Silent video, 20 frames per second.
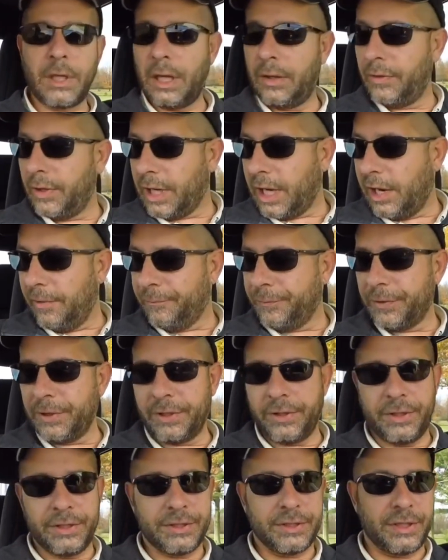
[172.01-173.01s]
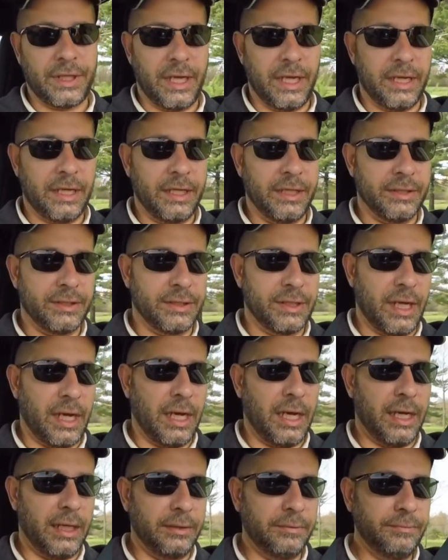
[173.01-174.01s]
The comfort of this thing is
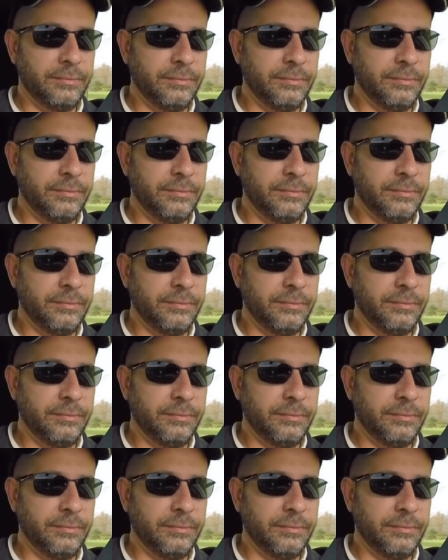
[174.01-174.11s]
also